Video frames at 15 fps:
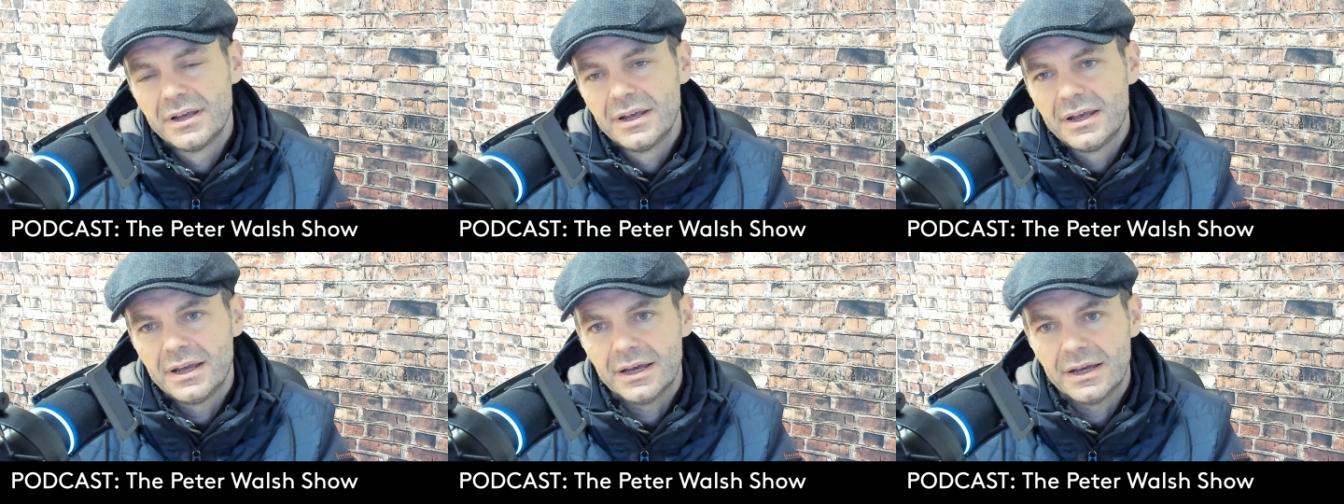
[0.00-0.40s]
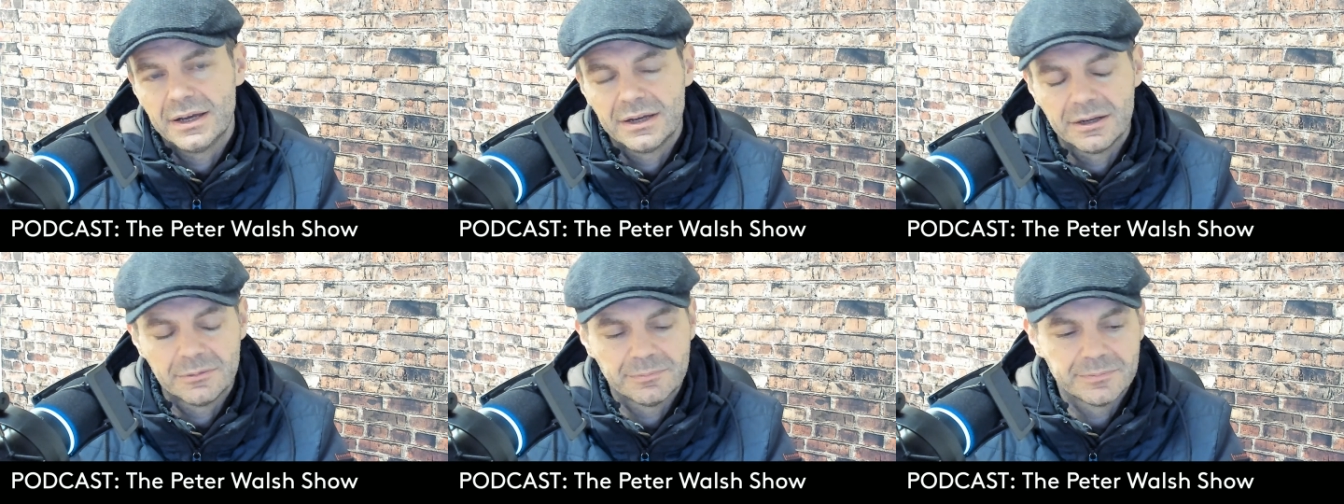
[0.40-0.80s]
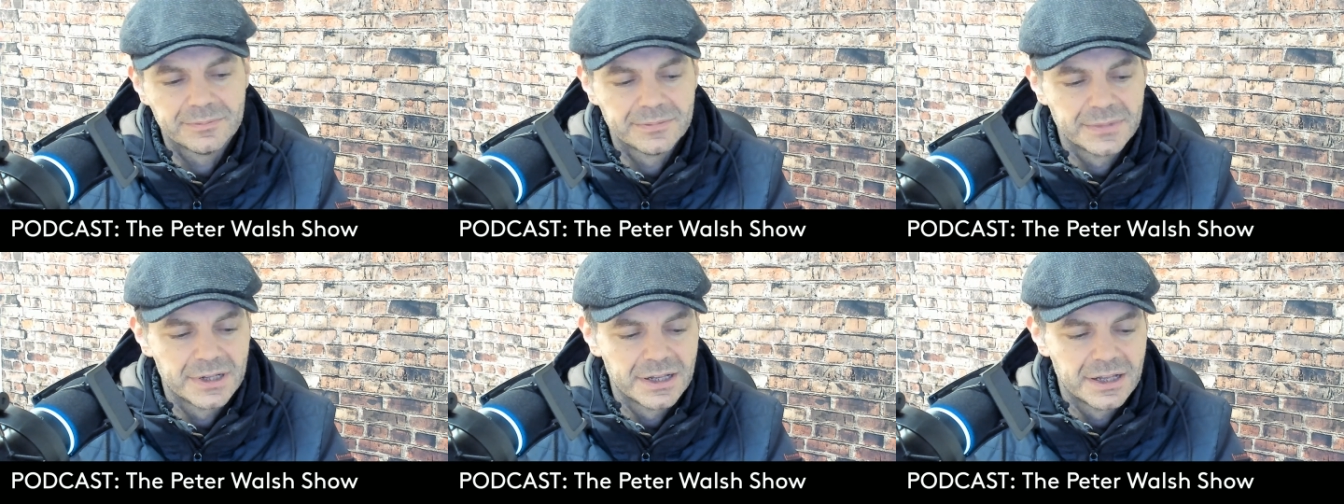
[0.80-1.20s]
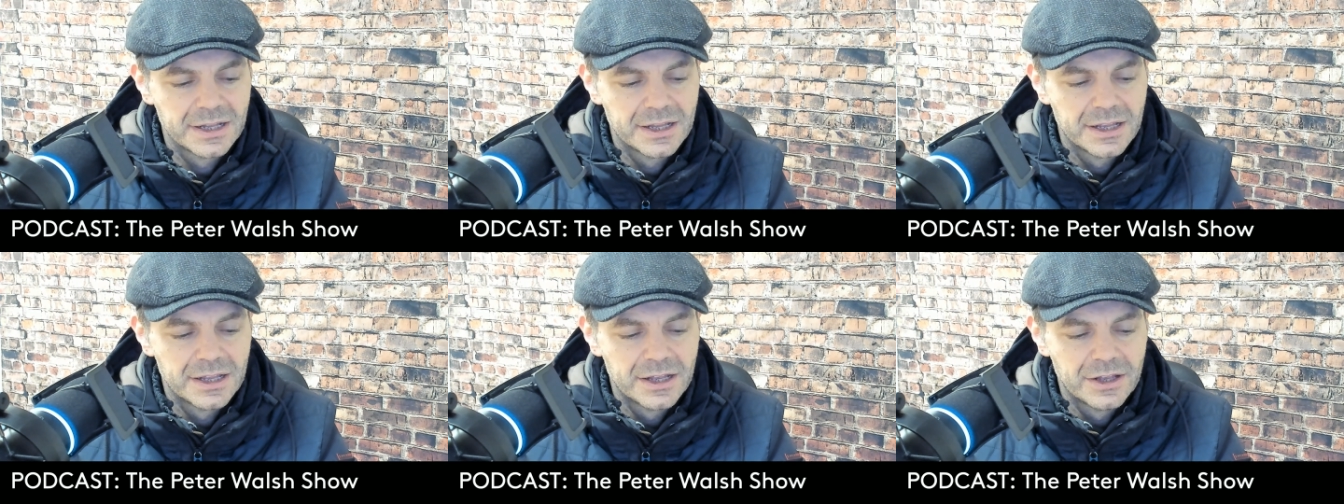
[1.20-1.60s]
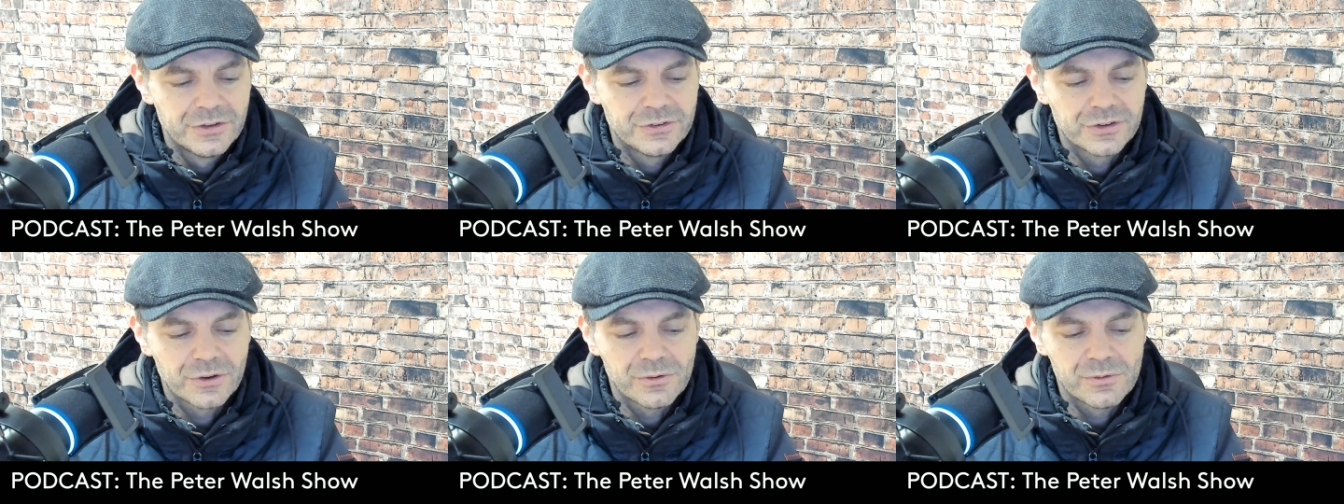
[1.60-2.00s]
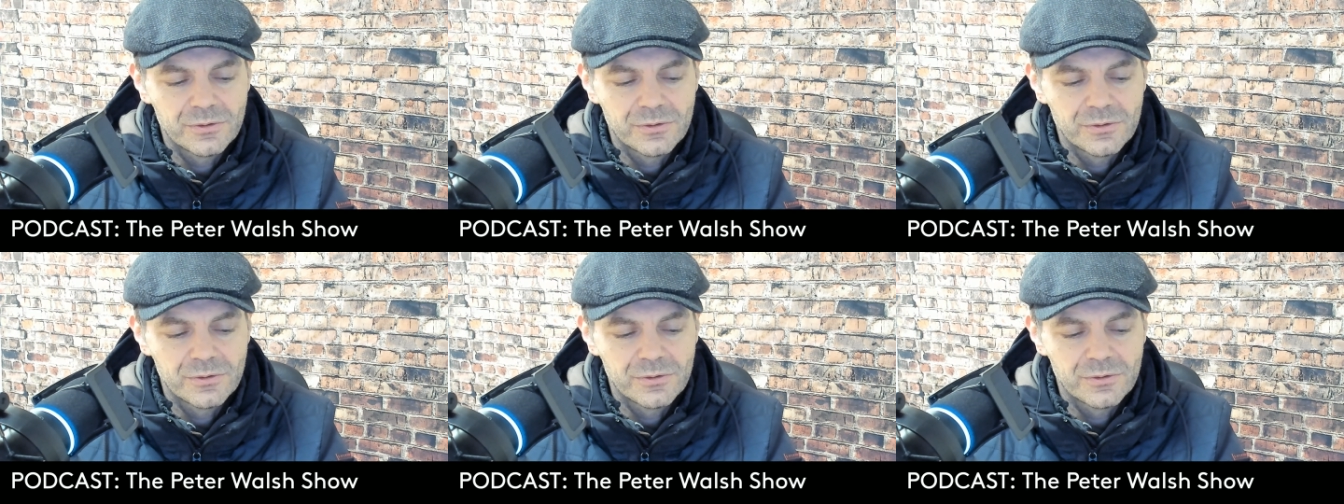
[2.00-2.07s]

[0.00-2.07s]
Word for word: Um, so,